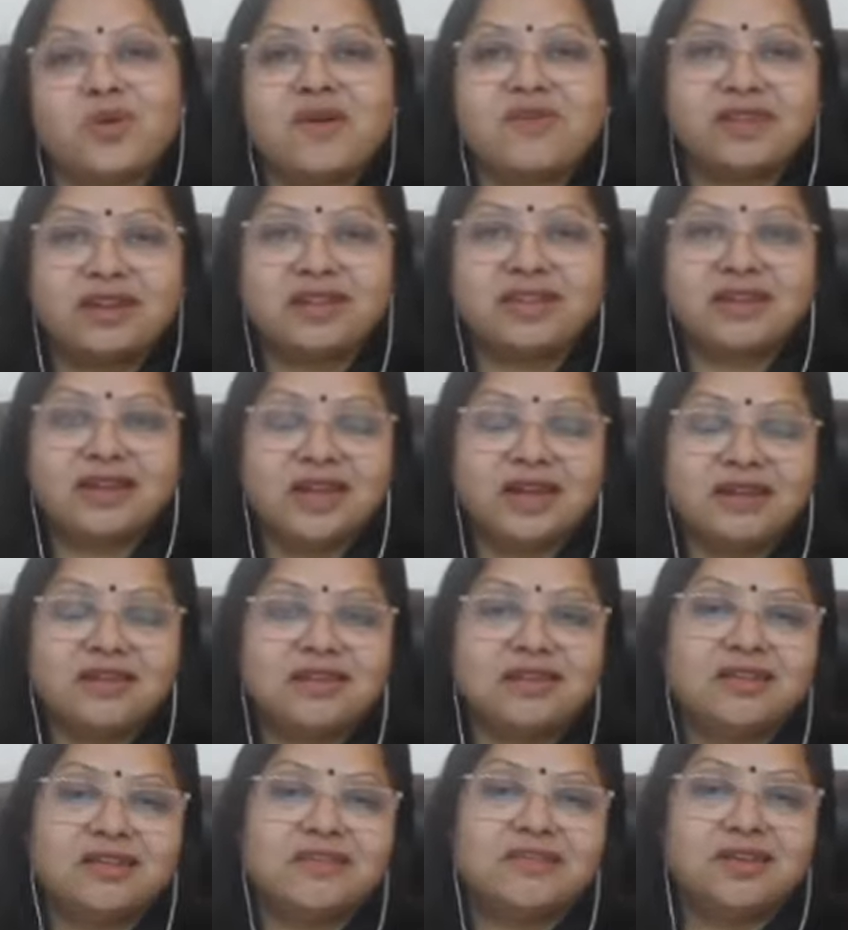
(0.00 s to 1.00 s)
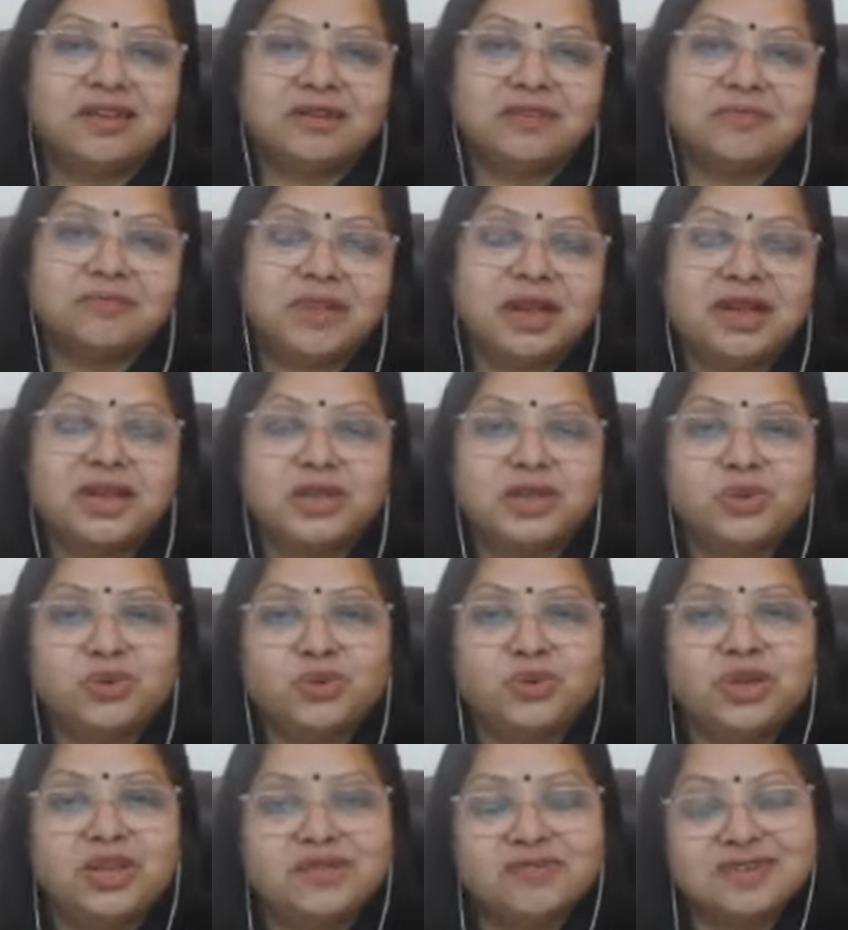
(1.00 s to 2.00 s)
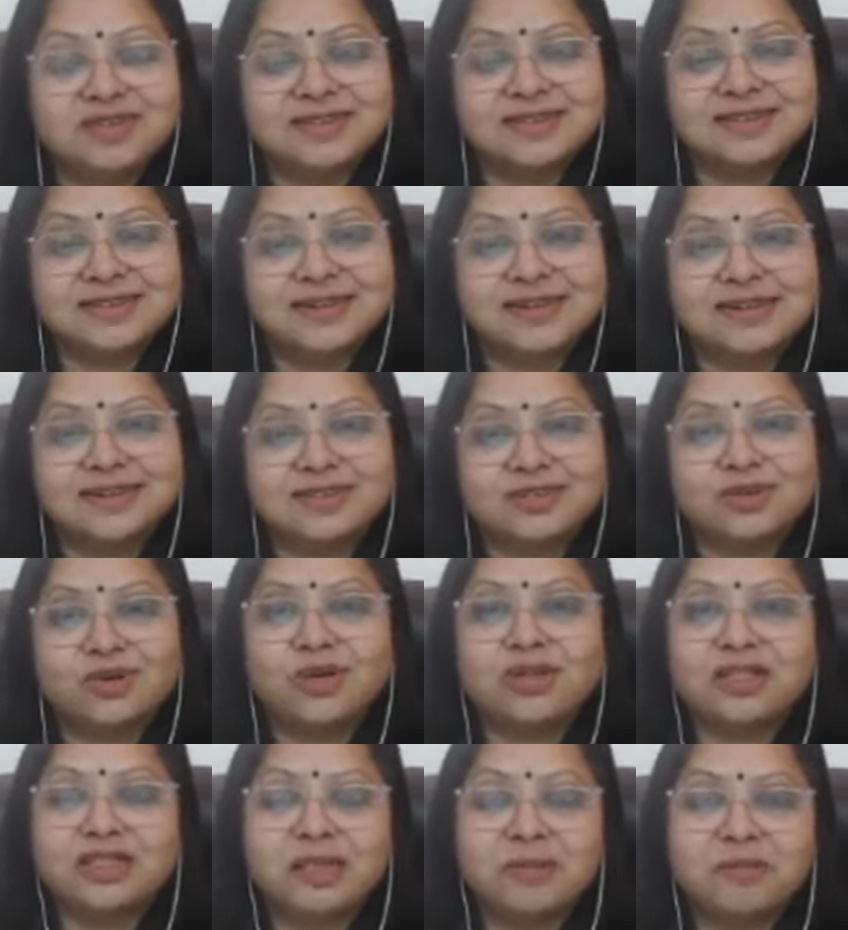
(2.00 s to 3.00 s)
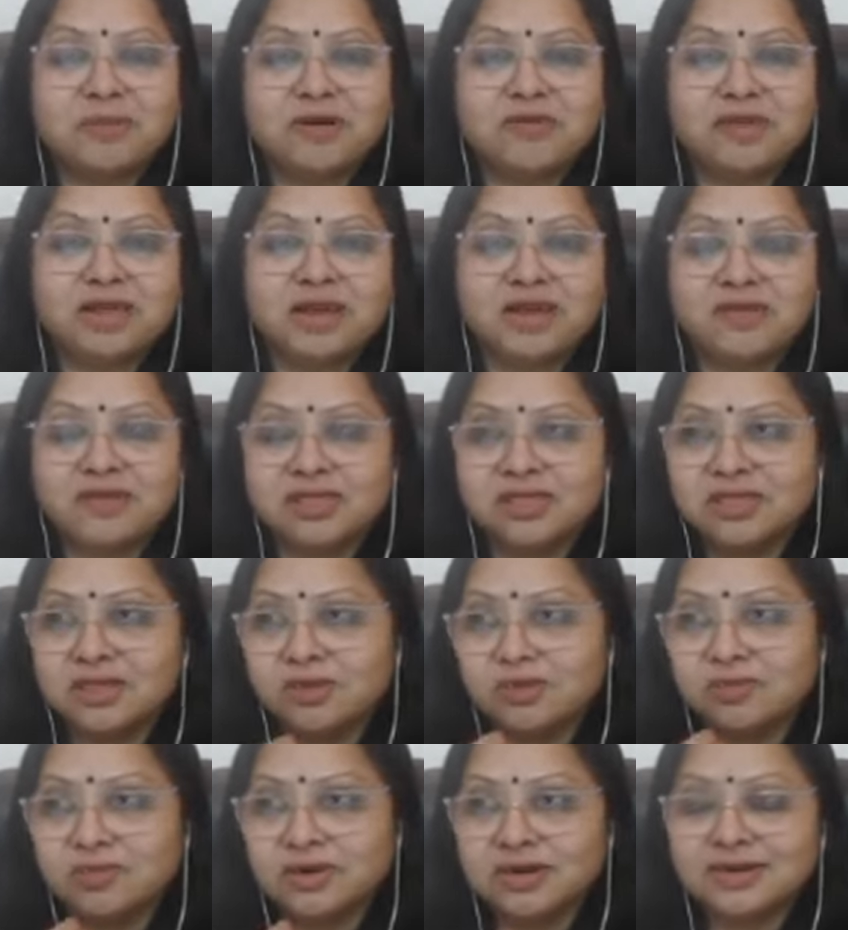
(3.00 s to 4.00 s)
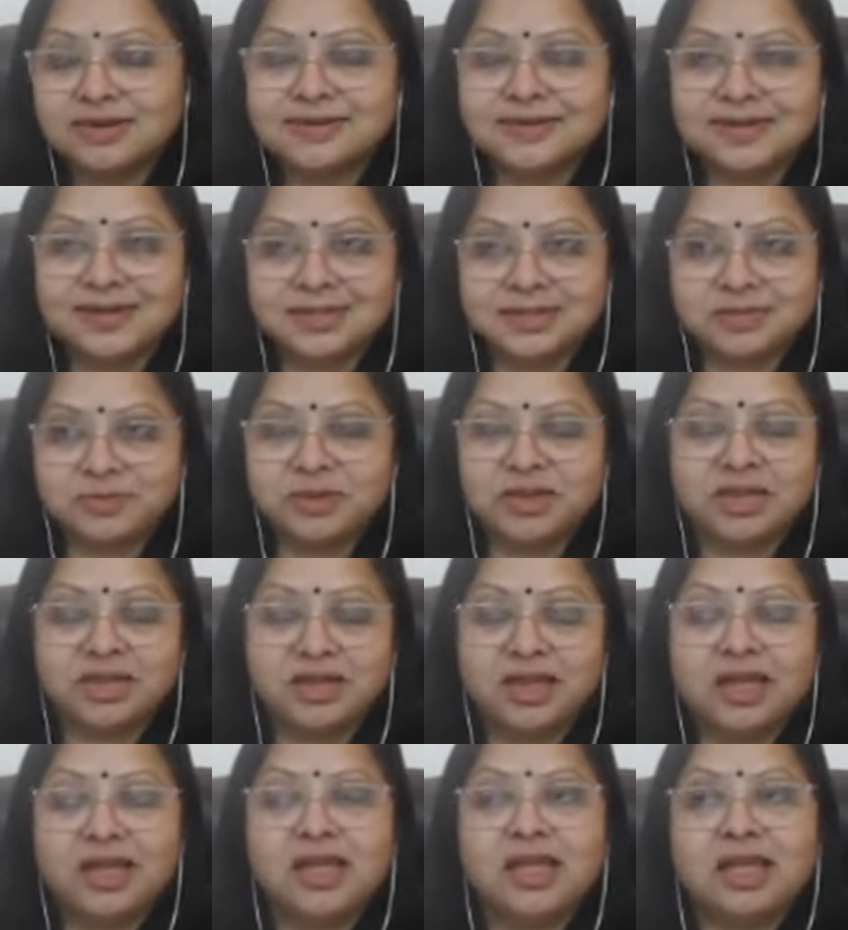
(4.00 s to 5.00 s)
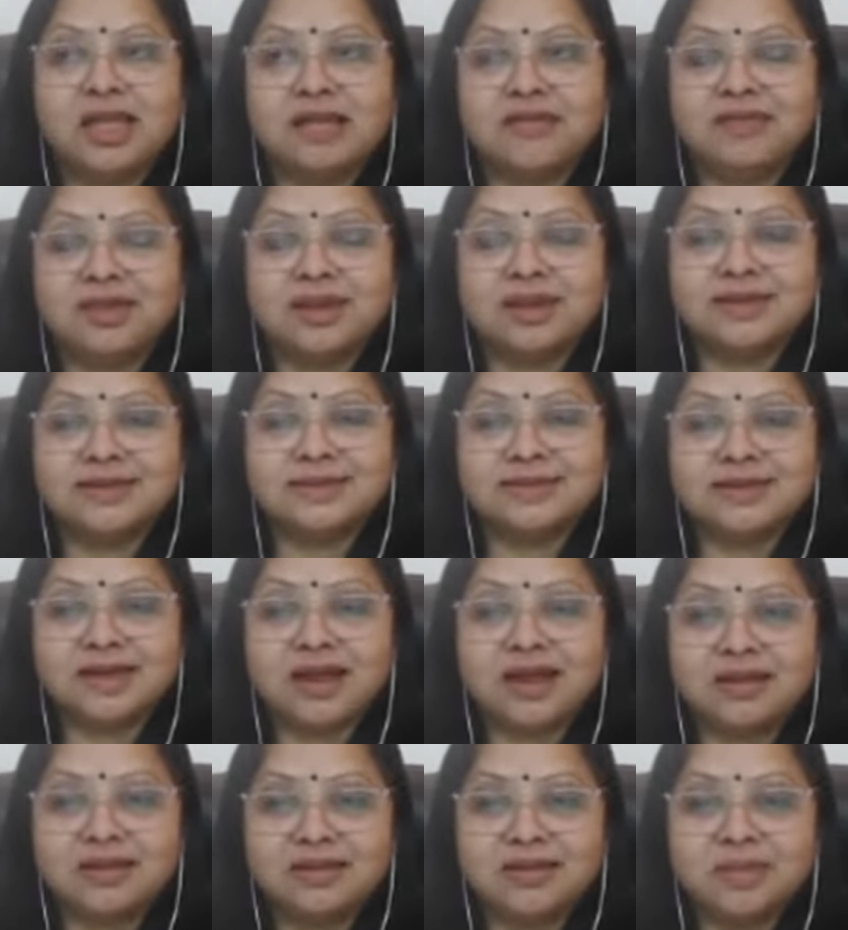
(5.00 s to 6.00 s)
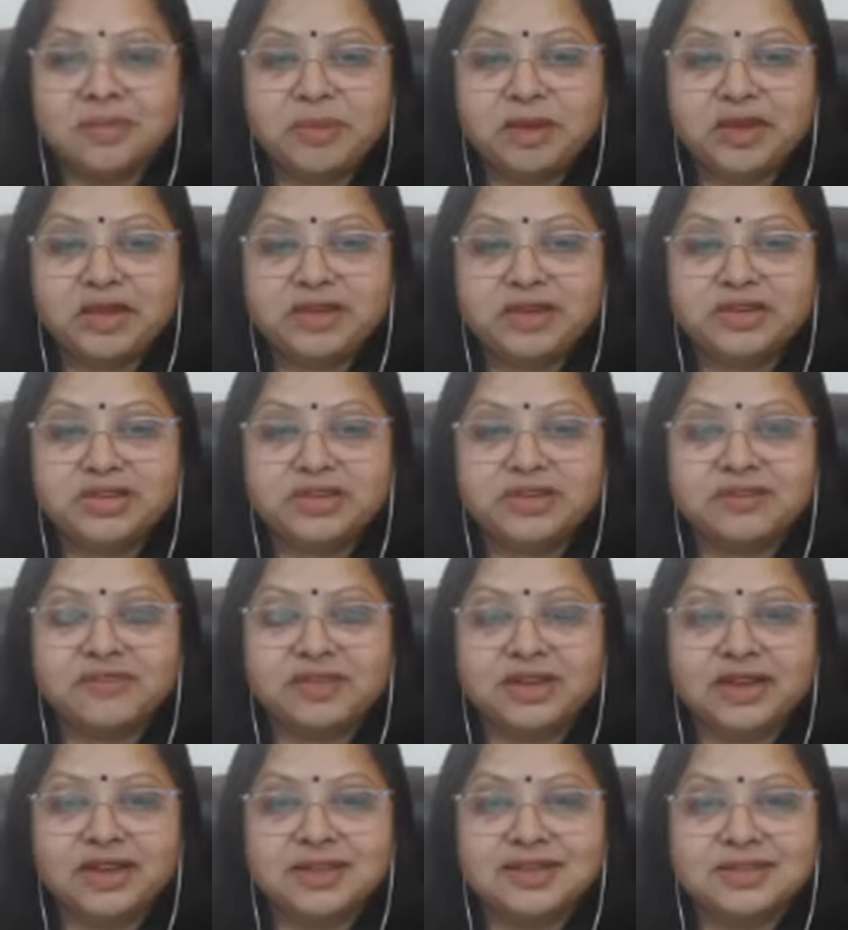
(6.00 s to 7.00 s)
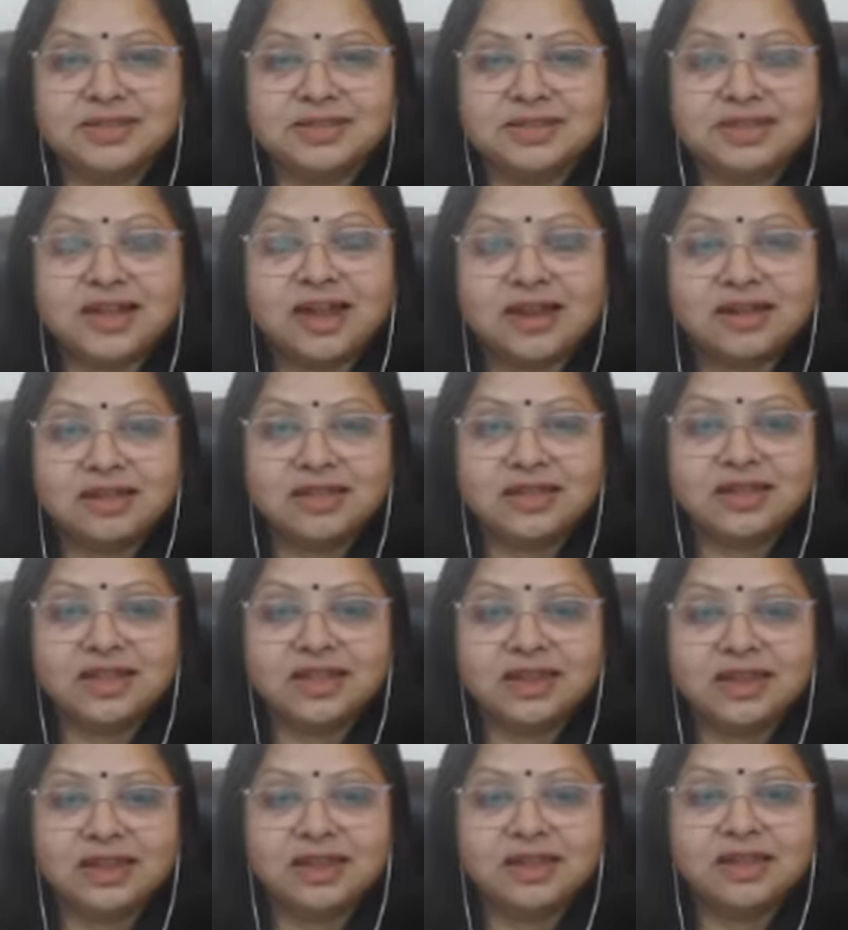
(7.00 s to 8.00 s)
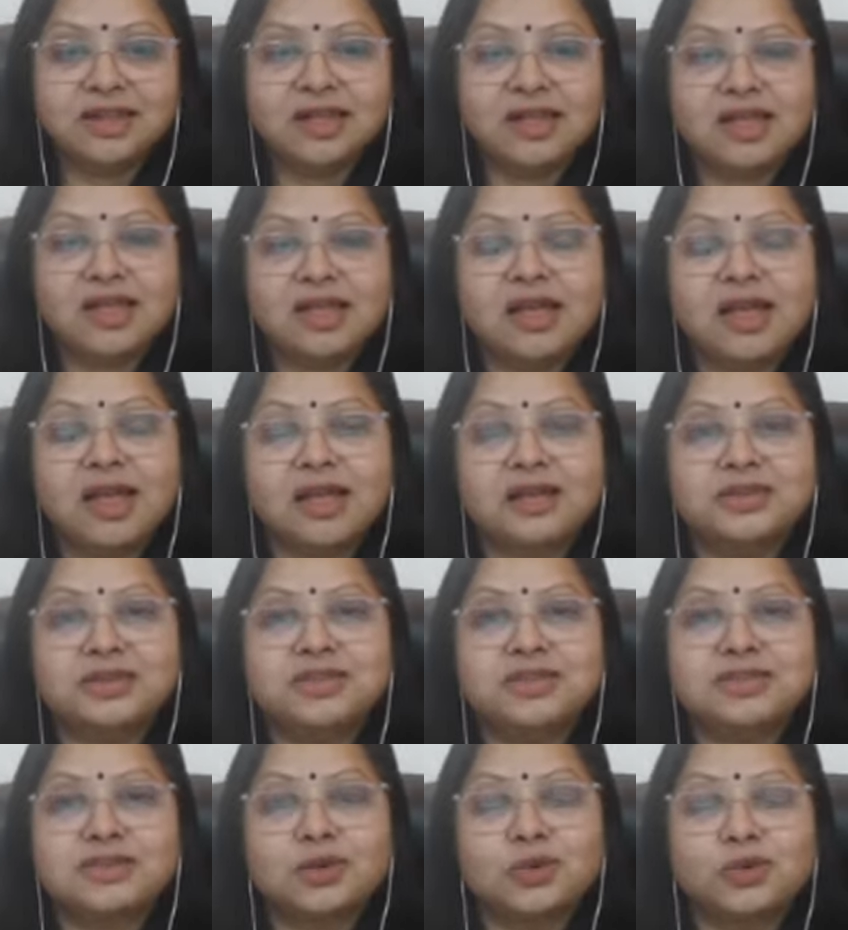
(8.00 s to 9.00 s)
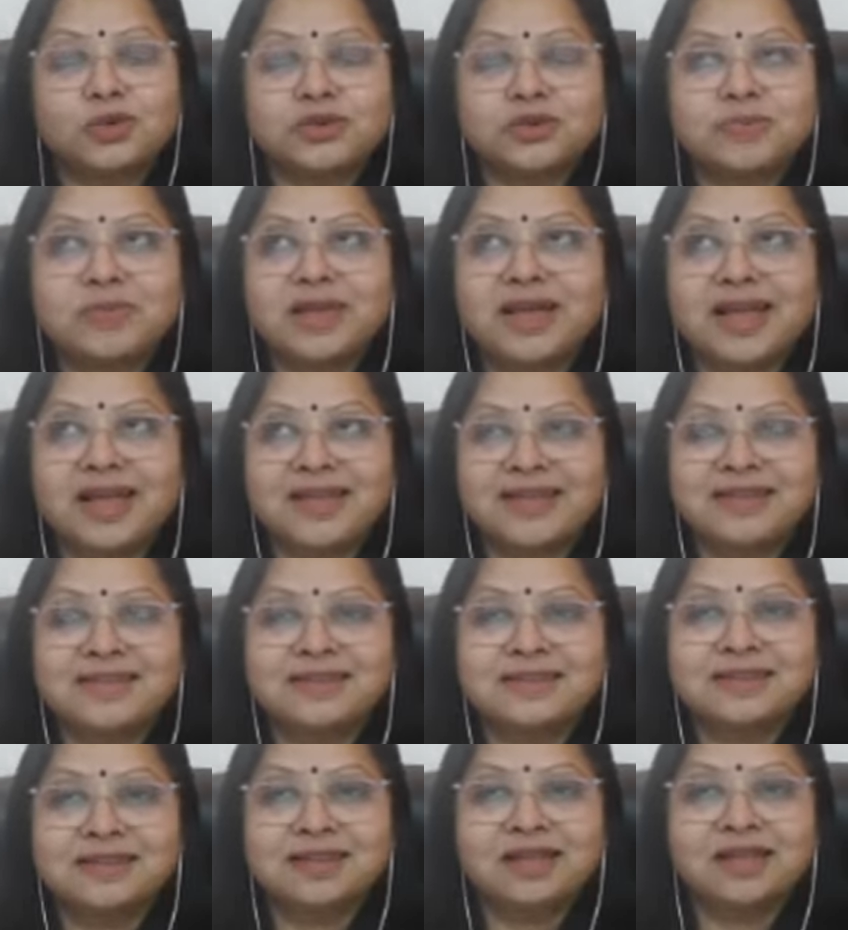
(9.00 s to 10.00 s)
Our creator, our mighty universe sends all the power. Even the words I speak, when I start the meditation, when I start the healing, I just close my eyes.